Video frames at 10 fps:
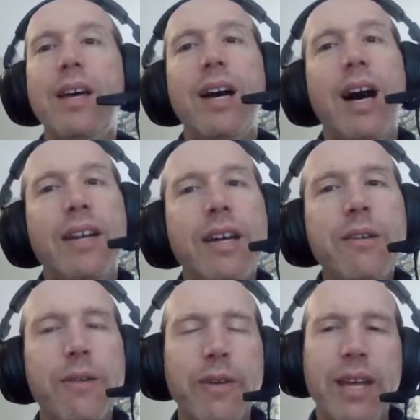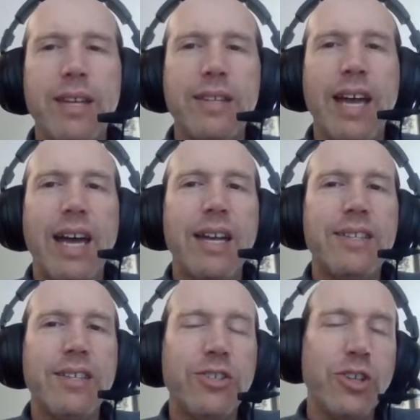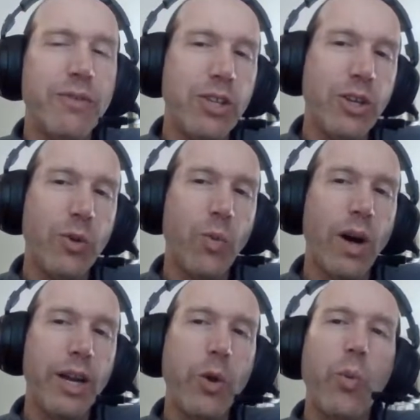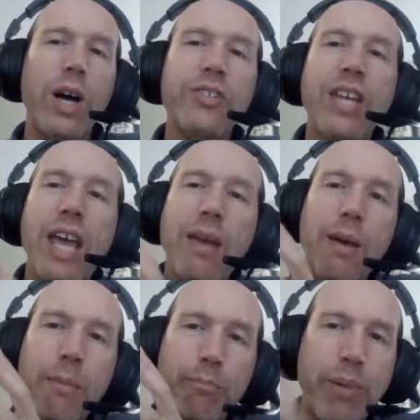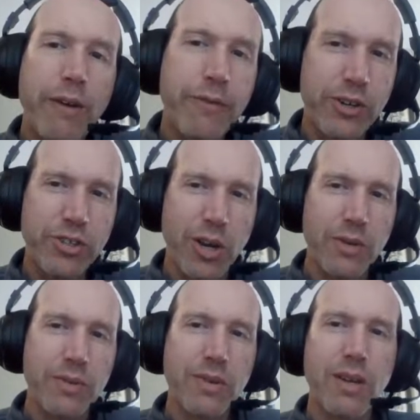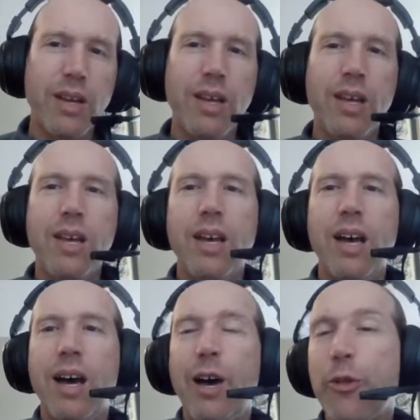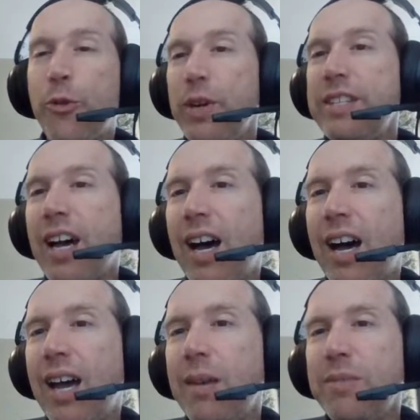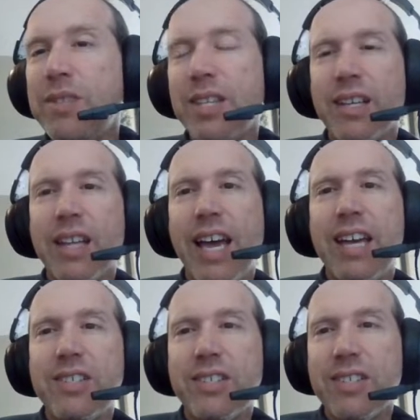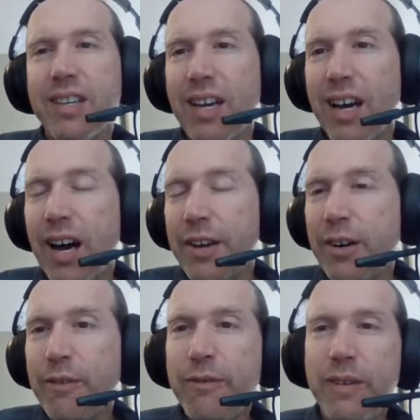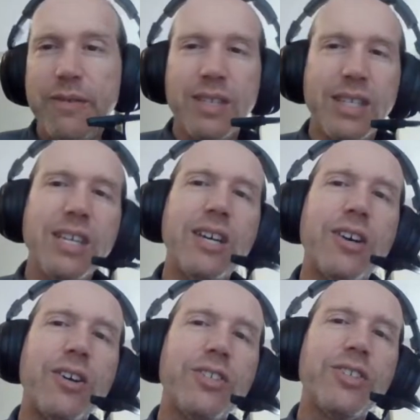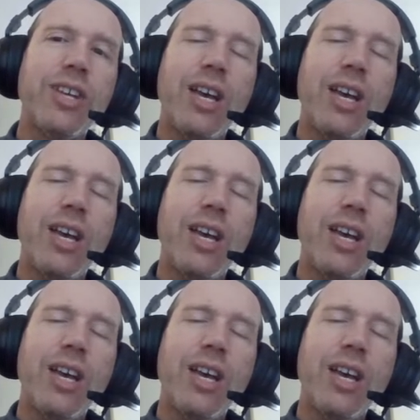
Another thing that the Soviet Union wanted was a buffer zone. 3 times in the last 150 years,